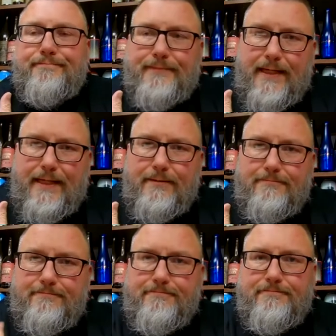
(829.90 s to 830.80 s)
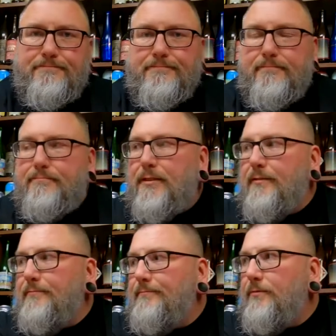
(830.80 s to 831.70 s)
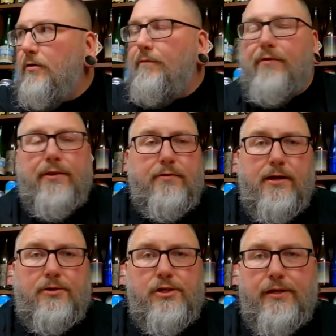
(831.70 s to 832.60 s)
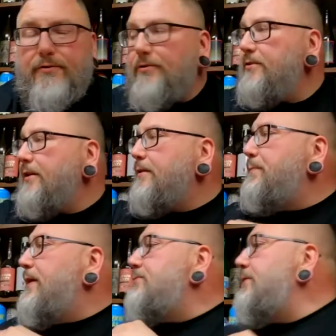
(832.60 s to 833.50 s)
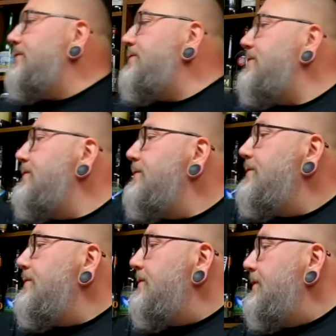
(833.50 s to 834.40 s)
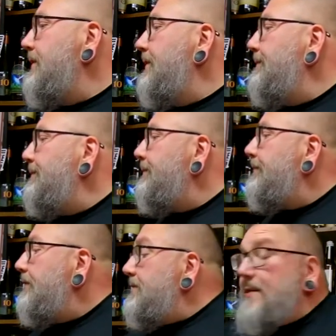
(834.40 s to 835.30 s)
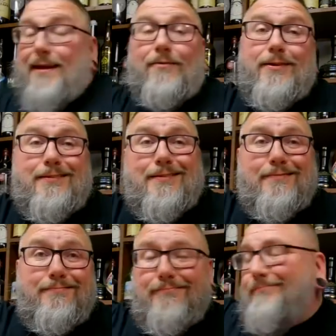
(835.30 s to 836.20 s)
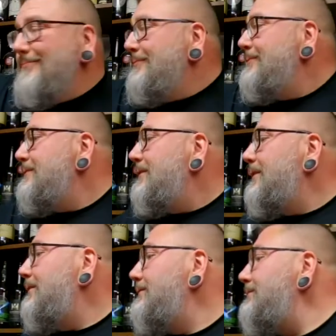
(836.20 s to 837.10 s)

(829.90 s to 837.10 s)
Yeah, but hopefully they're not cheaters like the Patriots, you know? You see how it is, you know?